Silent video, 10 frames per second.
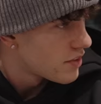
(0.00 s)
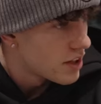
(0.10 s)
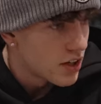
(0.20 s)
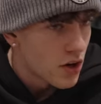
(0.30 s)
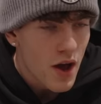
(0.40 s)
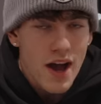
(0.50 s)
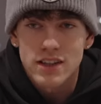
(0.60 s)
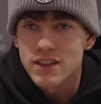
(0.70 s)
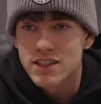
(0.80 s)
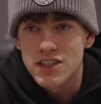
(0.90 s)
you know,
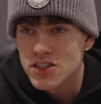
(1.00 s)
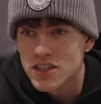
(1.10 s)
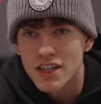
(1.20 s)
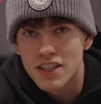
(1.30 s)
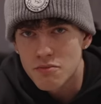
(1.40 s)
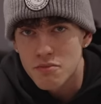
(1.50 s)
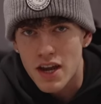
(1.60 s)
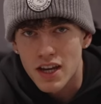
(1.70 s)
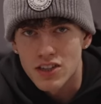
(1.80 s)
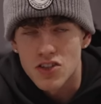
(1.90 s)
and decisions I didn't
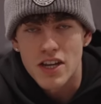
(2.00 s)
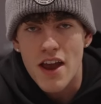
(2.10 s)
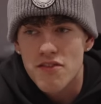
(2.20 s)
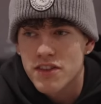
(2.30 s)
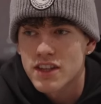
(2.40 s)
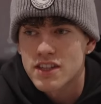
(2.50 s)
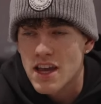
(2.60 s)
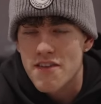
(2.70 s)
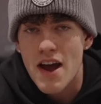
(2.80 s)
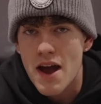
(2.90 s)
make, just everything that's
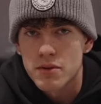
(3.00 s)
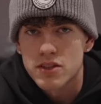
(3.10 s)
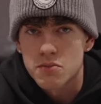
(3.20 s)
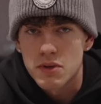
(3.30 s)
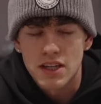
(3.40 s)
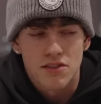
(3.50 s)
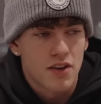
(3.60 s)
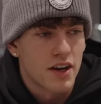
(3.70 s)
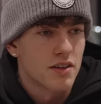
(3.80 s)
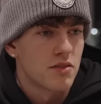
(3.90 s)
ever happened to me,
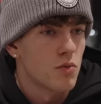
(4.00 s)
right?